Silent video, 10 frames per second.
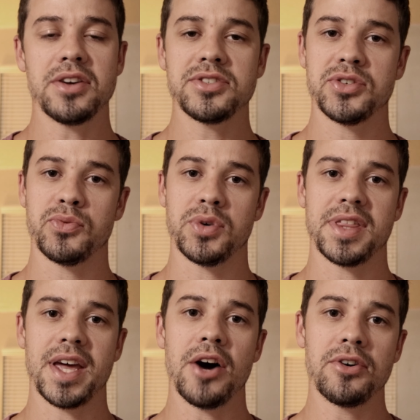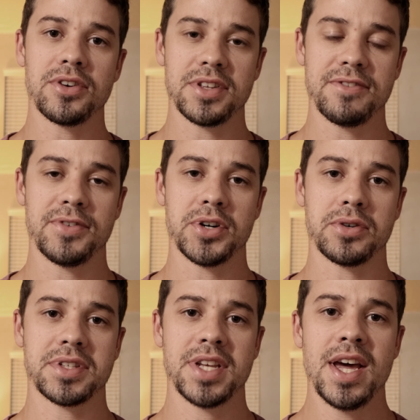Also with elderly
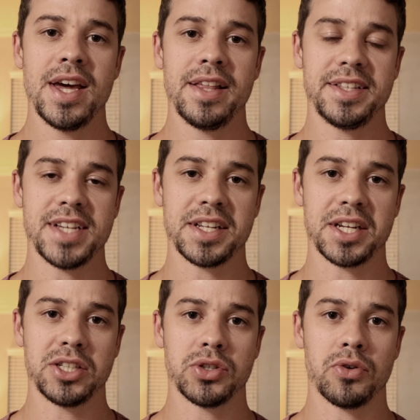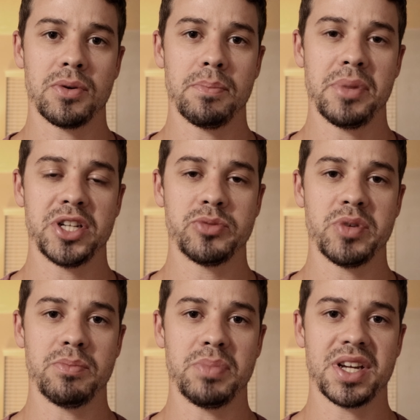folks, they tend to get shoulder
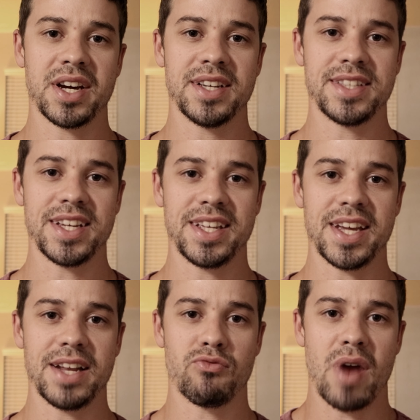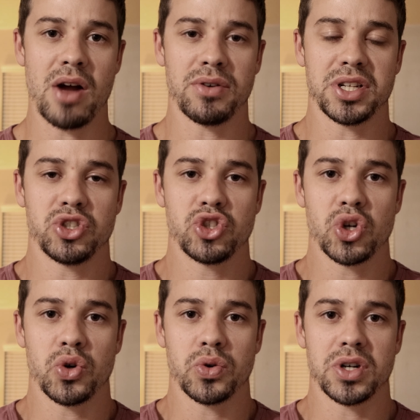impingement because they get rounded
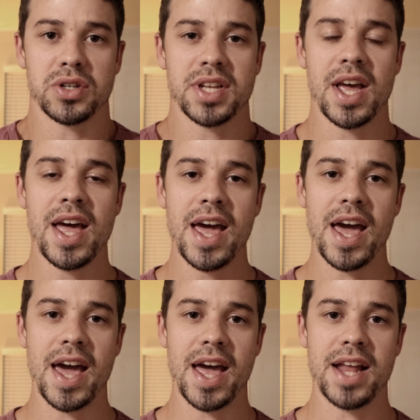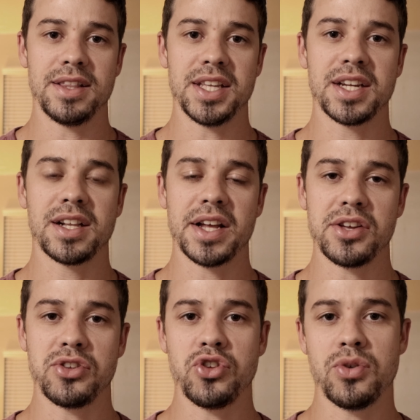shoulders and the
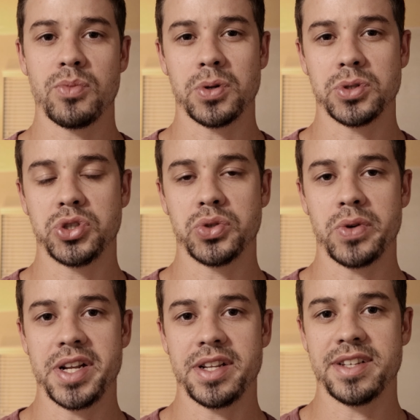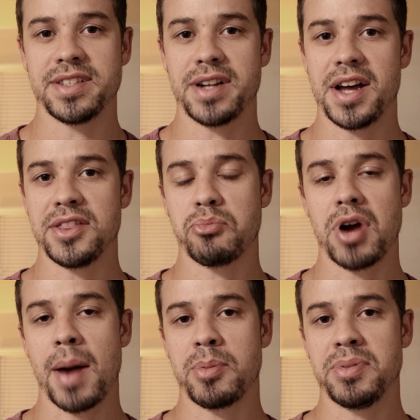glenohumeral joint is not in the
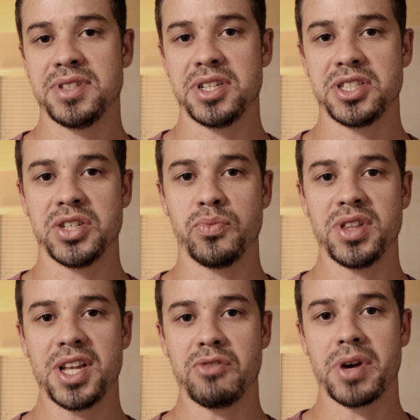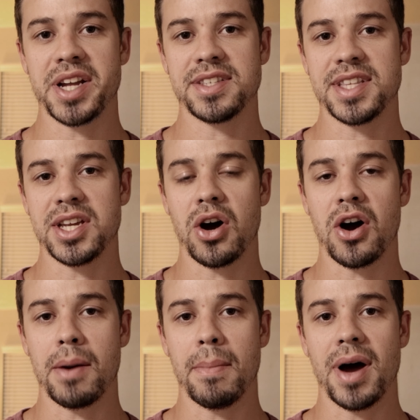proper position when they raise the
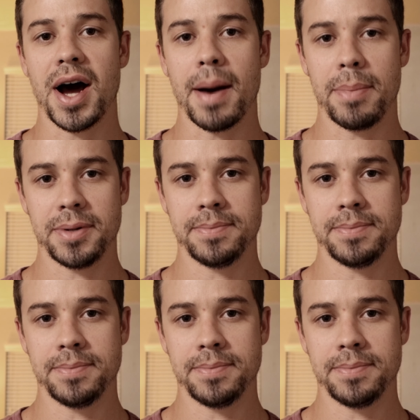arm up.